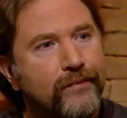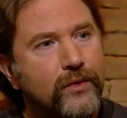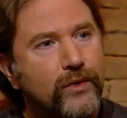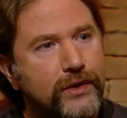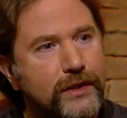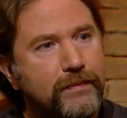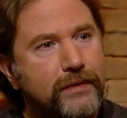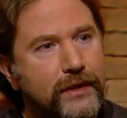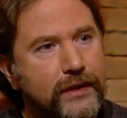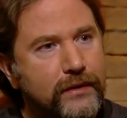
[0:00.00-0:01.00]
when you say
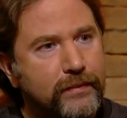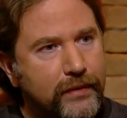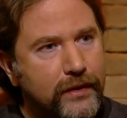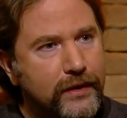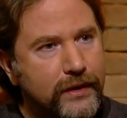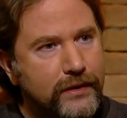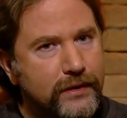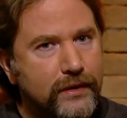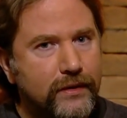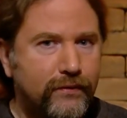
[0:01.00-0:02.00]
political parties
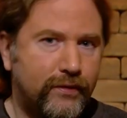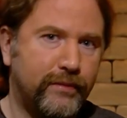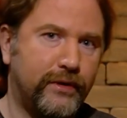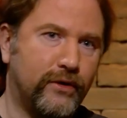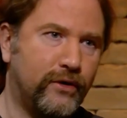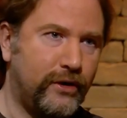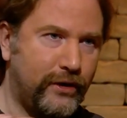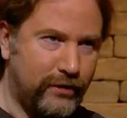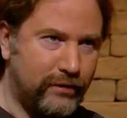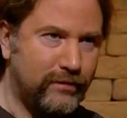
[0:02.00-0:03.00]
from the
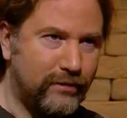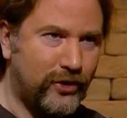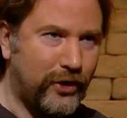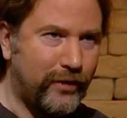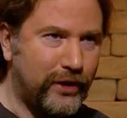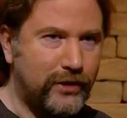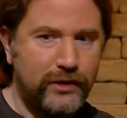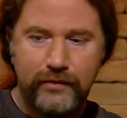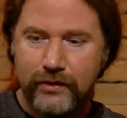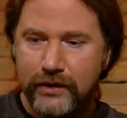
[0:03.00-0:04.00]
earlier generations
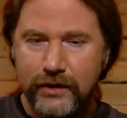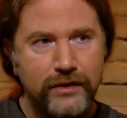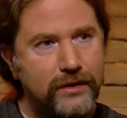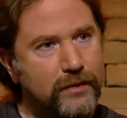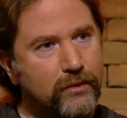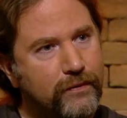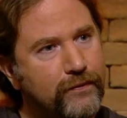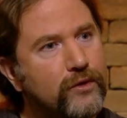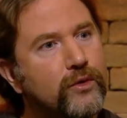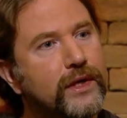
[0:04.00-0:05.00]
versus the more
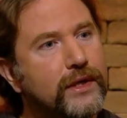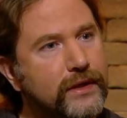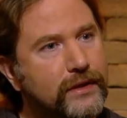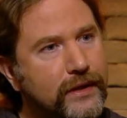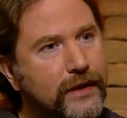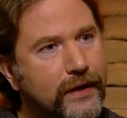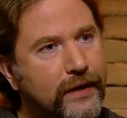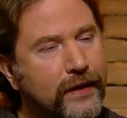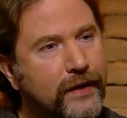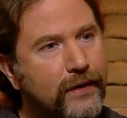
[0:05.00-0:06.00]
fluidity today,
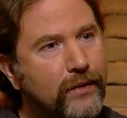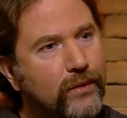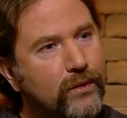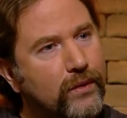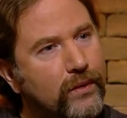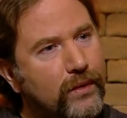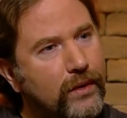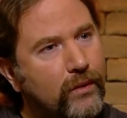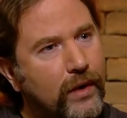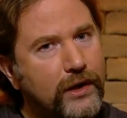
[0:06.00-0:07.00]
w-
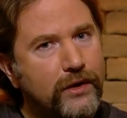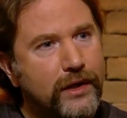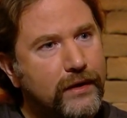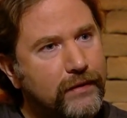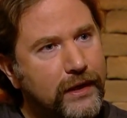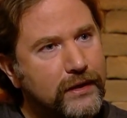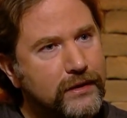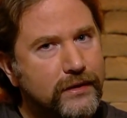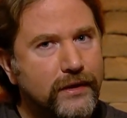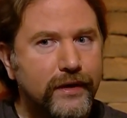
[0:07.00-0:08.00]
why do you think of that
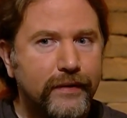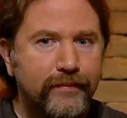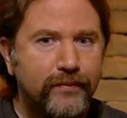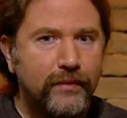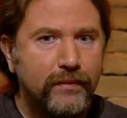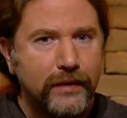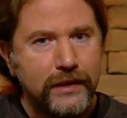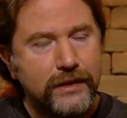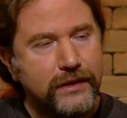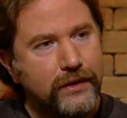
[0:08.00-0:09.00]
as
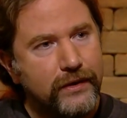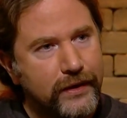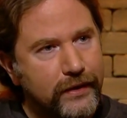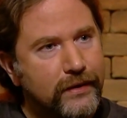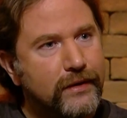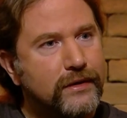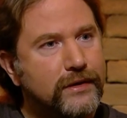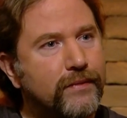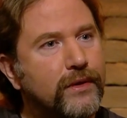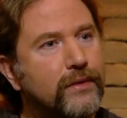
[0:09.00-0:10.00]
necessarily
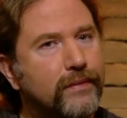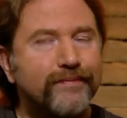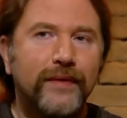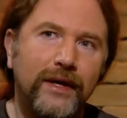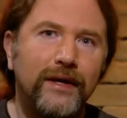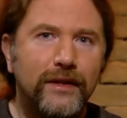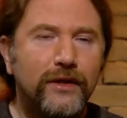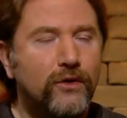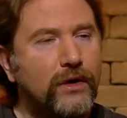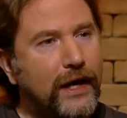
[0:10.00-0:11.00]
something?
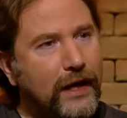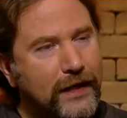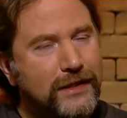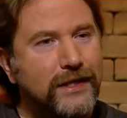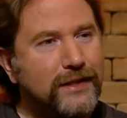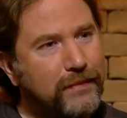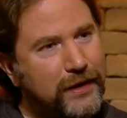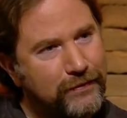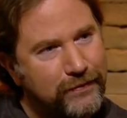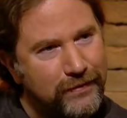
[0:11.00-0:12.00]
I sense a bit
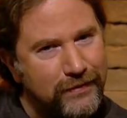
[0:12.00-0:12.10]
of